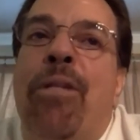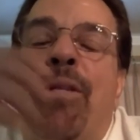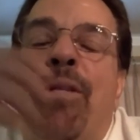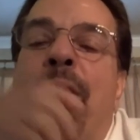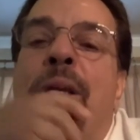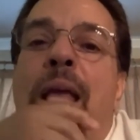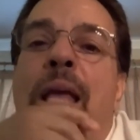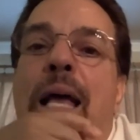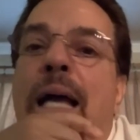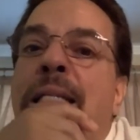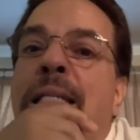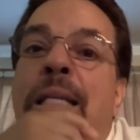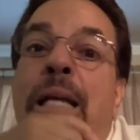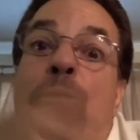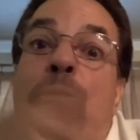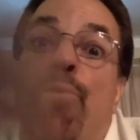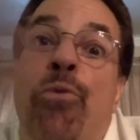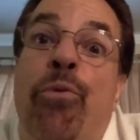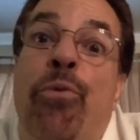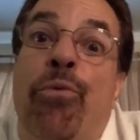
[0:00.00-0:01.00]
So I, I said,
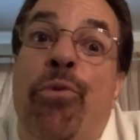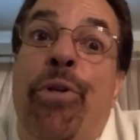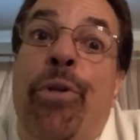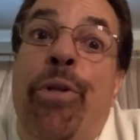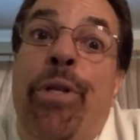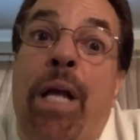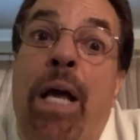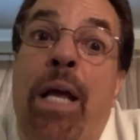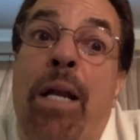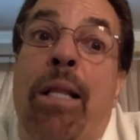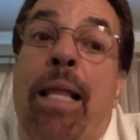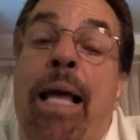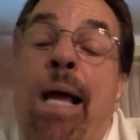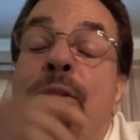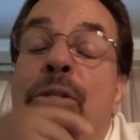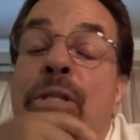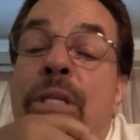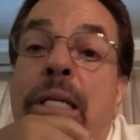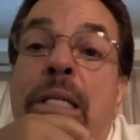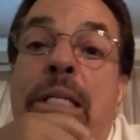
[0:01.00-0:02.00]
I'm really not
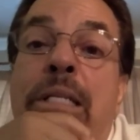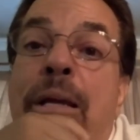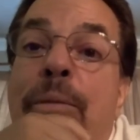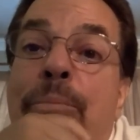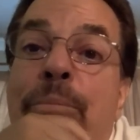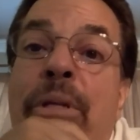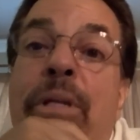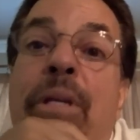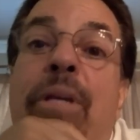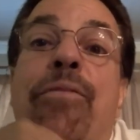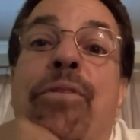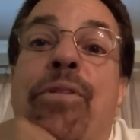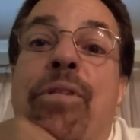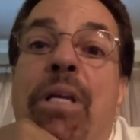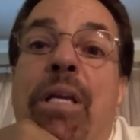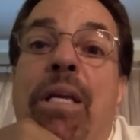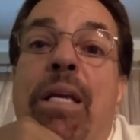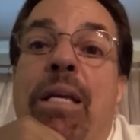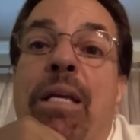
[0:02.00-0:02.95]
allowed to accept gifts.